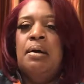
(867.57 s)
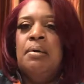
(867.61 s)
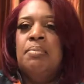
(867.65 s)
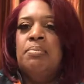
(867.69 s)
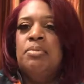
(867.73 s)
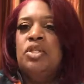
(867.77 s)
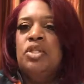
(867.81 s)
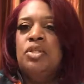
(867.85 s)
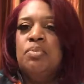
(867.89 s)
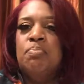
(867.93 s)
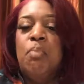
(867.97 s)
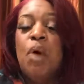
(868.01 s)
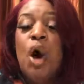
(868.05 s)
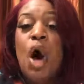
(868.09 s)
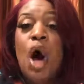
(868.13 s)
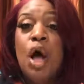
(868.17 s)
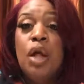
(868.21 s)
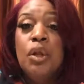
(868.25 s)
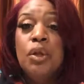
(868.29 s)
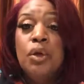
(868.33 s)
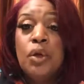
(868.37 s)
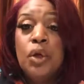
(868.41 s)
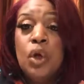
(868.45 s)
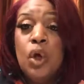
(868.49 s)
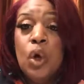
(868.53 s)

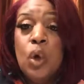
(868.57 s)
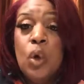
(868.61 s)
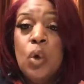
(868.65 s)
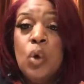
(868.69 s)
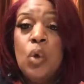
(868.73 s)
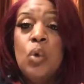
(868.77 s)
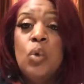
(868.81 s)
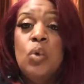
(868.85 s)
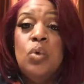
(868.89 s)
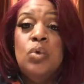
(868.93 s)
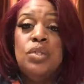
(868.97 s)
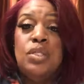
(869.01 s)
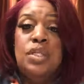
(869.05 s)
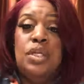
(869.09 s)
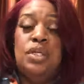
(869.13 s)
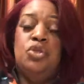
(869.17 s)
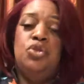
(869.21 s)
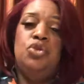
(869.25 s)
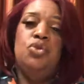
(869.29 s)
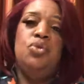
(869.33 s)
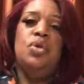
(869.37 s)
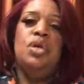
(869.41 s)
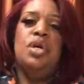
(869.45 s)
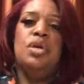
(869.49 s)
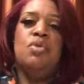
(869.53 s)
smaller goals
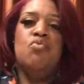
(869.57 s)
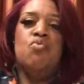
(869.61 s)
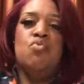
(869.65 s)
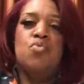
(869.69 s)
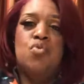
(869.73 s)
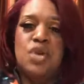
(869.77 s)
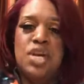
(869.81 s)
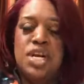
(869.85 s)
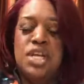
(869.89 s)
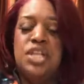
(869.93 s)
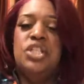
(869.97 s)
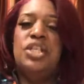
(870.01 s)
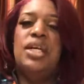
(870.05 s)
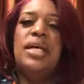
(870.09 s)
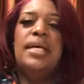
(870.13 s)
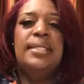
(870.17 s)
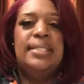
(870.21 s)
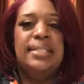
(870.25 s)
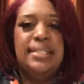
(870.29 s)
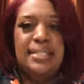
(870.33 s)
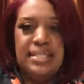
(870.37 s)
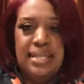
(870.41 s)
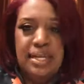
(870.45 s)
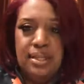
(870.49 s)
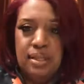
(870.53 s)
that you can reach
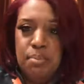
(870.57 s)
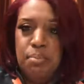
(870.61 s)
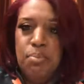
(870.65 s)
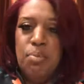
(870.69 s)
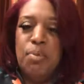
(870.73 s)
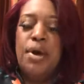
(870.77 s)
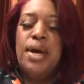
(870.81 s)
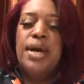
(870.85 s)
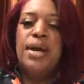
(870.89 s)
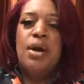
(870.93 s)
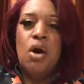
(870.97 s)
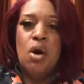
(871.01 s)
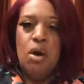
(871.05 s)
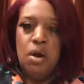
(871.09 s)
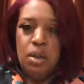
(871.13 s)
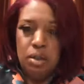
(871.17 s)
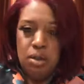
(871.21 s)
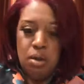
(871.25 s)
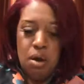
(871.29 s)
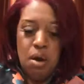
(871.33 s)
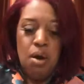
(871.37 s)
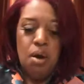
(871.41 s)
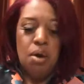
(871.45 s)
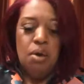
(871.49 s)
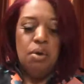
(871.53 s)
and celebrate
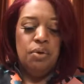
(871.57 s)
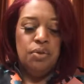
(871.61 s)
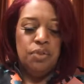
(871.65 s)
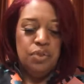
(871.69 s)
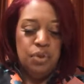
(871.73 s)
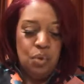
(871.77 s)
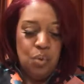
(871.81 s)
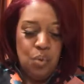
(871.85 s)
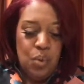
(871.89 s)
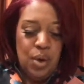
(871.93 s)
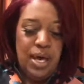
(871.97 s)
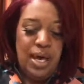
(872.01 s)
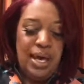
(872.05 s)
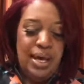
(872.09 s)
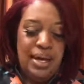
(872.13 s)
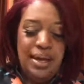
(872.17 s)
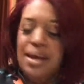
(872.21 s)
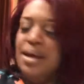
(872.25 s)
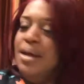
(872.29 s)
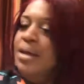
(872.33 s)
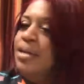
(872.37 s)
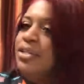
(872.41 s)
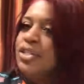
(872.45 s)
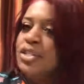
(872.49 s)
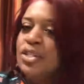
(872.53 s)
along the way.
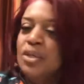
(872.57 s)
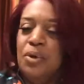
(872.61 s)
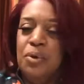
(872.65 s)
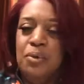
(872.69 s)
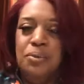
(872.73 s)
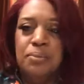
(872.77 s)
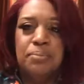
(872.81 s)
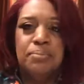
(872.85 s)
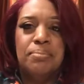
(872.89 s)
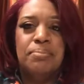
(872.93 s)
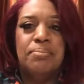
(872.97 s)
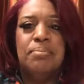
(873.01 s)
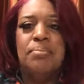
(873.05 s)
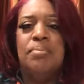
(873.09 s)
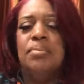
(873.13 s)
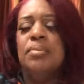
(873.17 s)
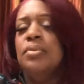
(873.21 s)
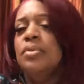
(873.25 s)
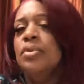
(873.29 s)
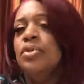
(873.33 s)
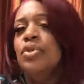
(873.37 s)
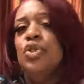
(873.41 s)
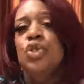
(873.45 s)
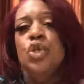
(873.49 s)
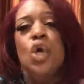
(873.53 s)
So
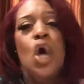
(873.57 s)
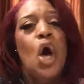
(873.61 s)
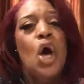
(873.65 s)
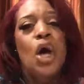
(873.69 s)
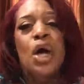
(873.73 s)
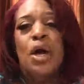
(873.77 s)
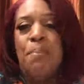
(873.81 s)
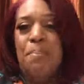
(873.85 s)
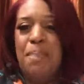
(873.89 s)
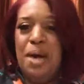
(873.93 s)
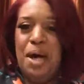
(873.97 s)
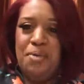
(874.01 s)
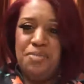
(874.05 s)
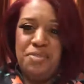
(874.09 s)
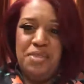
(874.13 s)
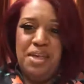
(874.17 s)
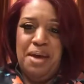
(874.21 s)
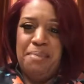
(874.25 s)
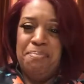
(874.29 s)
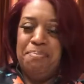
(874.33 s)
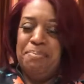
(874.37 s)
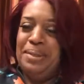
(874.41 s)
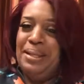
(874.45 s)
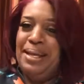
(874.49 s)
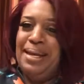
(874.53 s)
talk about
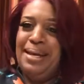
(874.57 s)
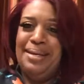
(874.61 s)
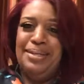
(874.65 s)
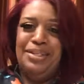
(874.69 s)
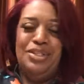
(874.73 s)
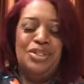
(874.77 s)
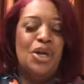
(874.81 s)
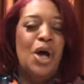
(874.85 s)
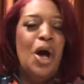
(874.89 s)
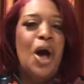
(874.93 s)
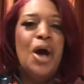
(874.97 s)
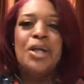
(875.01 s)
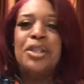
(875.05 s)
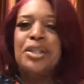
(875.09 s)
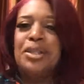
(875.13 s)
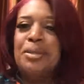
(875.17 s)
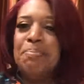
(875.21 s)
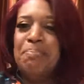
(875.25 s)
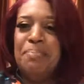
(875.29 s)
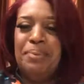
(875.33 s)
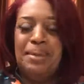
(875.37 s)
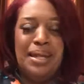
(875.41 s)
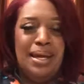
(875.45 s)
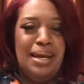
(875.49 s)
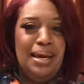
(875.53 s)
that plan. Talk the
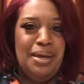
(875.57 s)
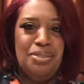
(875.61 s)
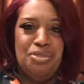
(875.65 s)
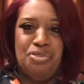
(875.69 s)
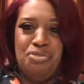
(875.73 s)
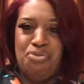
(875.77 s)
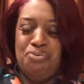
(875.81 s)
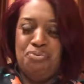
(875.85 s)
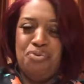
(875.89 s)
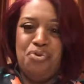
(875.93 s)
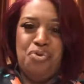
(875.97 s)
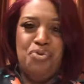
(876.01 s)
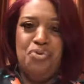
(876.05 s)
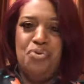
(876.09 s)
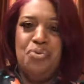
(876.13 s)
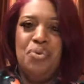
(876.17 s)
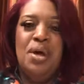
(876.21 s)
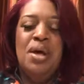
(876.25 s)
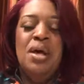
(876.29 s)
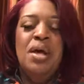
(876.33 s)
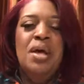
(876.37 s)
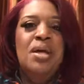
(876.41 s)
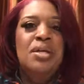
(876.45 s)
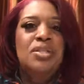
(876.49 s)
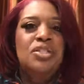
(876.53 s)
plan through.
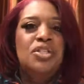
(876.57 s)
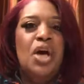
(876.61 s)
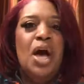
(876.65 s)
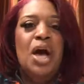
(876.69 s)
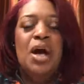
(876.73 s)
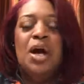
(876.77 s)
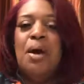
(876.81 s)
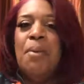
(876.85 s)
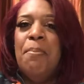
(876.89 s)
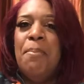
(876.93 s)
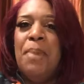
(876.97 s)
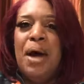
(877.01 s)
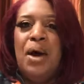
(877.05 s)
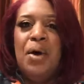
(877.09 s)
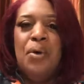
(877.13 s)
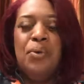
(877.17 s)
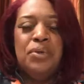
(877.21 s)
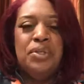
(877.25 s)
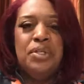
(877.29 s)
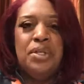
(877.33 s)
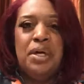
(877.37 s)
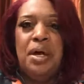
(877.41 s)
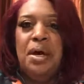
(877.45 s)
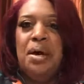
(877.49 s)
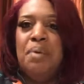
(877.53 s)
Talk
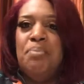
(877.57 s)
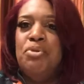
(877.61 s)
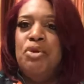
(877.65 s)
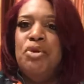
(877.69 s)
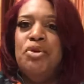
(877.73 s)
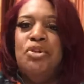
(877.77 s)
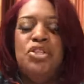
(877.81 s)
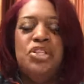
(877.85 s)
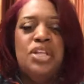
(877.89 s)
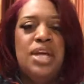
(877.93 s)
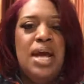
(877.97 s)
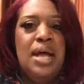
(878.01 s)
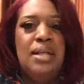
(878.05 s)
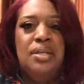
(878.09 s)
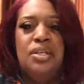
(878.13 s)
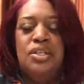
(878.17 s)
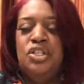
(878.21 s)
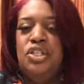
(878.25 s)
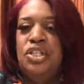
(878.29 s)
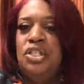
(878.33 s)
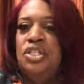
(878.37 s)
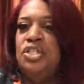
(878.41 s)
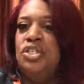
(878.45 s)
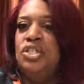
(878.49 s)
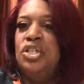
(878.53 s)
about your
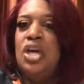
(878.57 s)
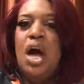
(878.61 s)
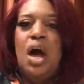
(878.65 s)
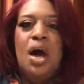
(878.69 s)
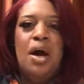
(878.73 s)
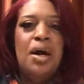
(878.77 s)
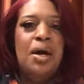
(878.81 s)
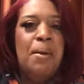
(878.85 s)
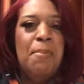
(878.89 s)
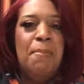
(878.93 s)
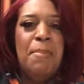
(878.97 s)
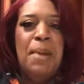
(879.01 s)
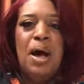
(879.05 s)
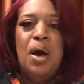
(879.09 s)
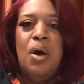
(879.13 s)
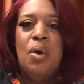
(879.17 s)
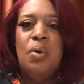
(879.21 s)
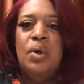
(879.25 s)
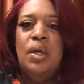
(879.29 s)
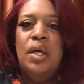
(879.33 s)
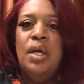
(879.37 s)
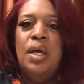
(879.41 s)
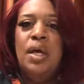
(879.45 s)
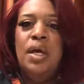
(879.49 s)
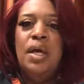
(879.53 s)
challenges. Talk
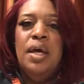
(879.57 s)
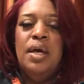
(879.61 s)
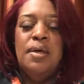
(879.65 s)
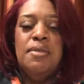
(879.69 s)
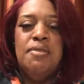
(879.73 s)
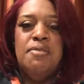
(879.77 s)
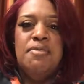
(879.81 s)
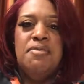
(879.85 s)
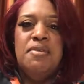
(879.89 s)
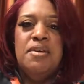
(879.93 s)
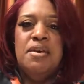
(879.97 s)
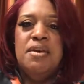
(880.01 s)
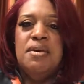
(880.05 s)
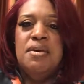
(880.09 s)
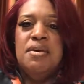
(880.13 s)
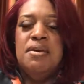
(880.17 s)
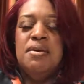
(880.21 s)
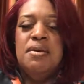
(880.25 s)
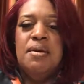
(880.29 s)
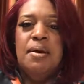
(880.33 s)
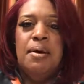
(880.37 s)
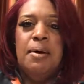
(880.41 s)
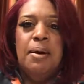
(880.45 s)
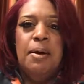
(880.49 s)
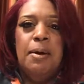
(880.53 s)
about
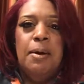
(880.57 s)
the